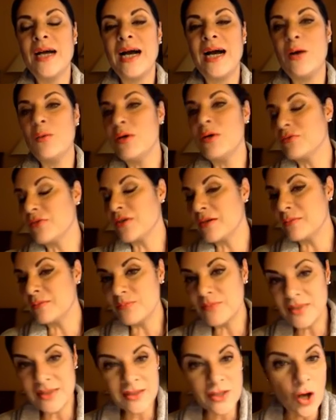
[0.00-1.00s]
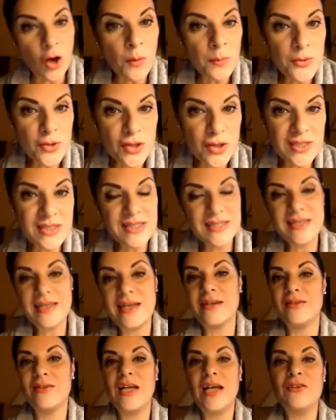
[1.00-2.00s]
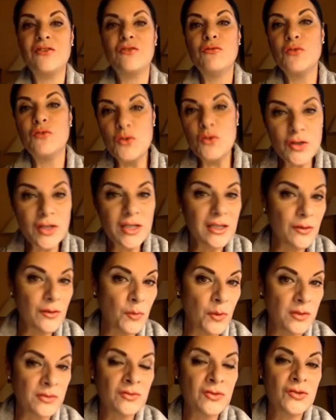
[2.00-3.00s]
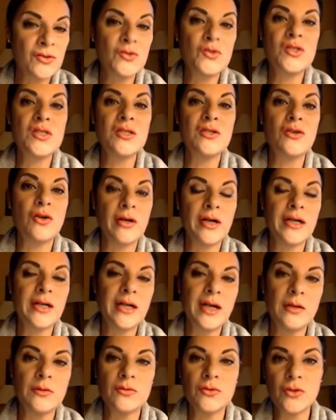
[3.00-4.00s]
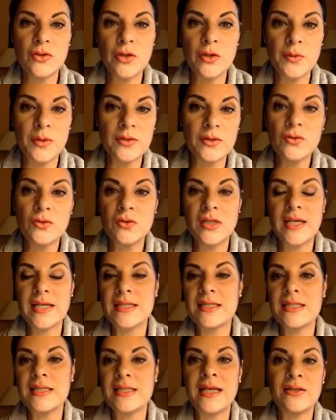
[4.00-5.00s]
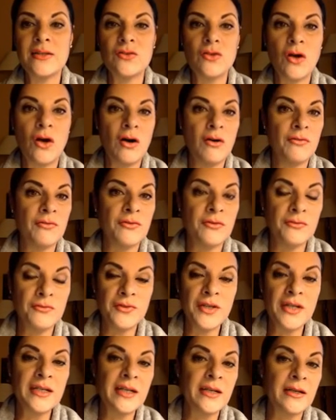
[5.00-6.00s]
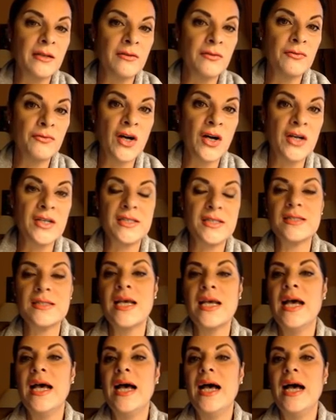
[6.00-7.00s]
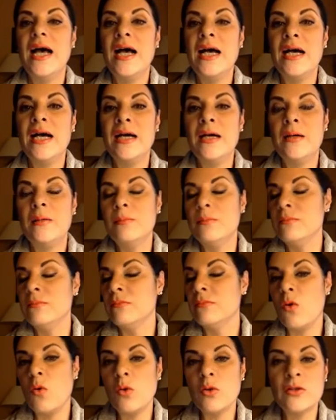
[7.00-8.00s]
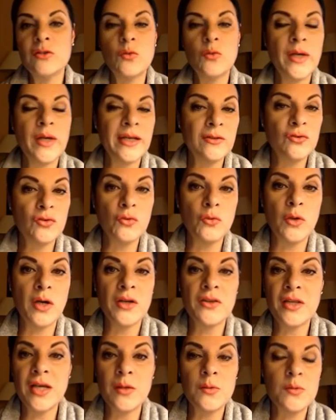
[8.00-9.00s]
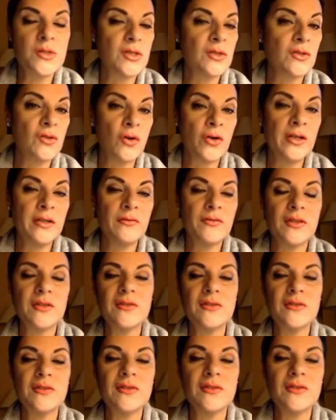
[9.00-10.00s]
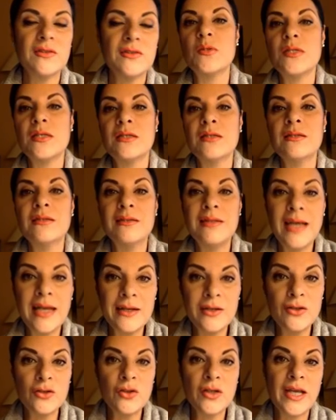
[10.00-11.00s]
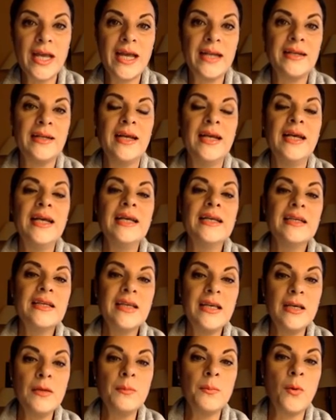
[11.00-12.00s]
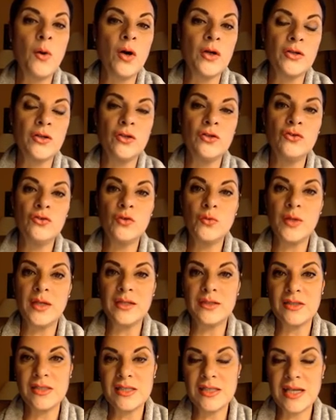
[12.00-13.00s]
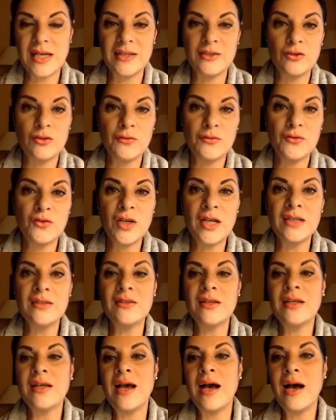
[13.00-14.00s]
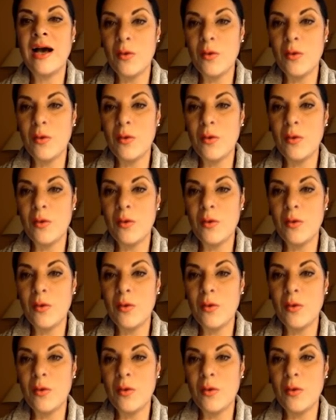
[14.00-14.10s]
However, the option is there, and if you really want to see your account growing to the extent of very fast, all the way to 1,000 or even 10,000, then you can keep on doing this kind of trading.